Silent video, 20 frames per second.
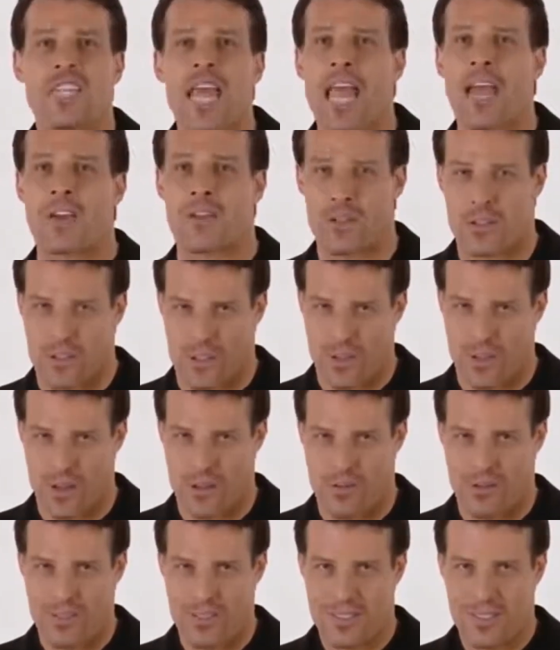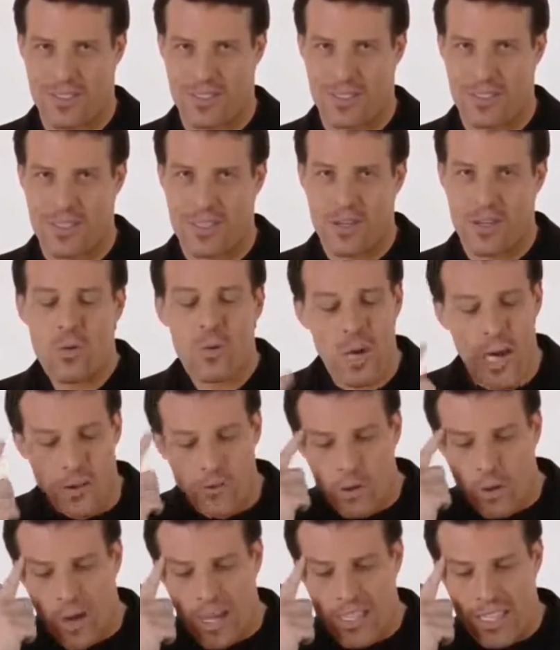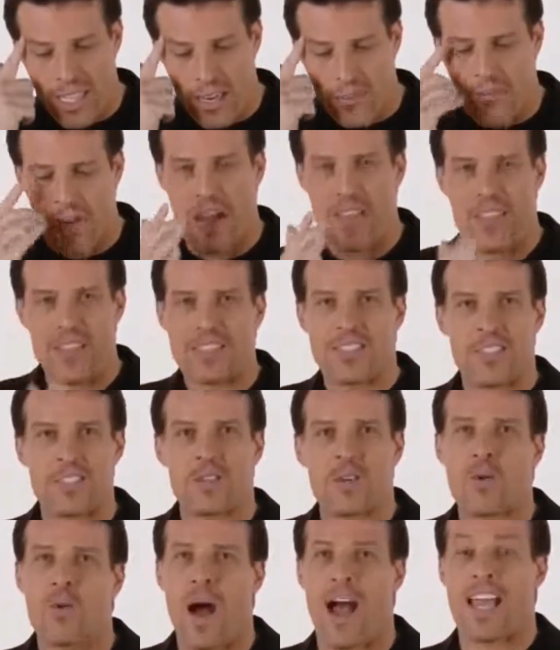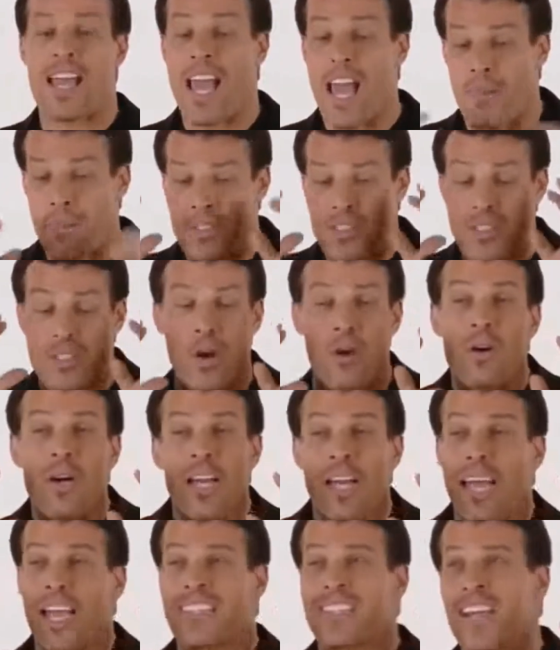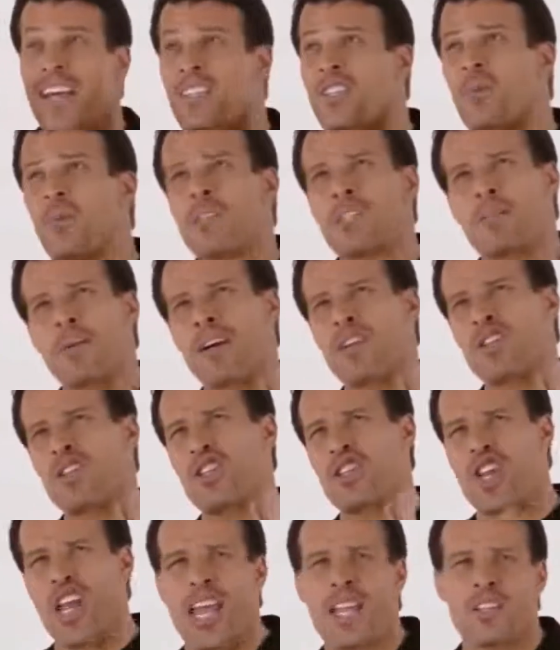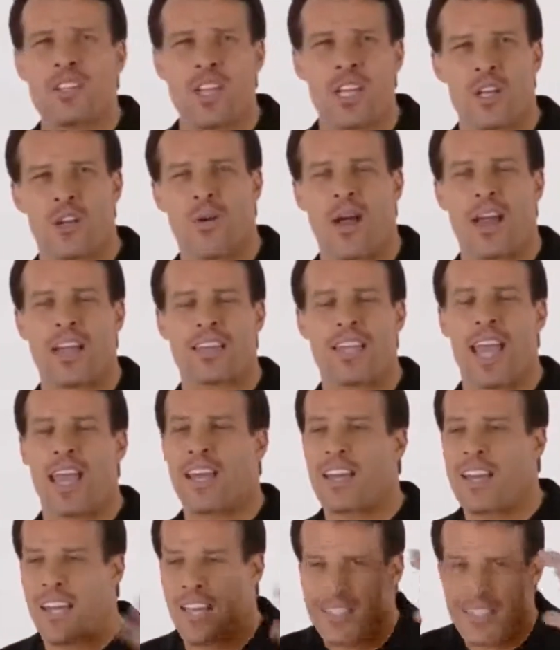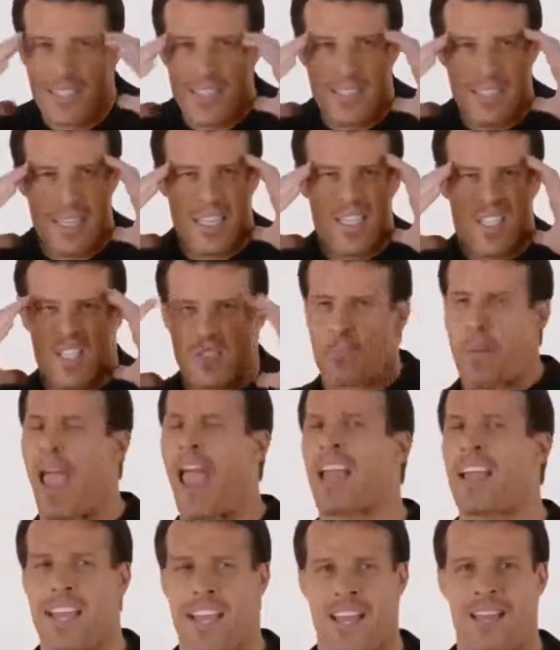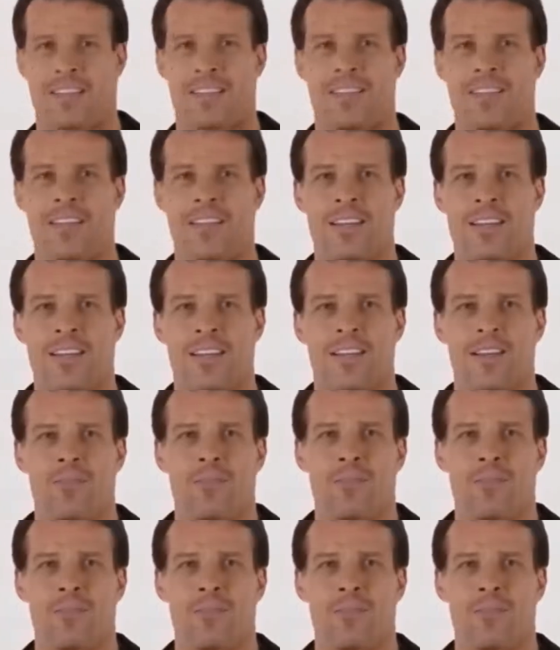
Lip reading: Standards do. Whatever you identify, this is who I am. And so it's not so much about changing your identity as there's expanding it.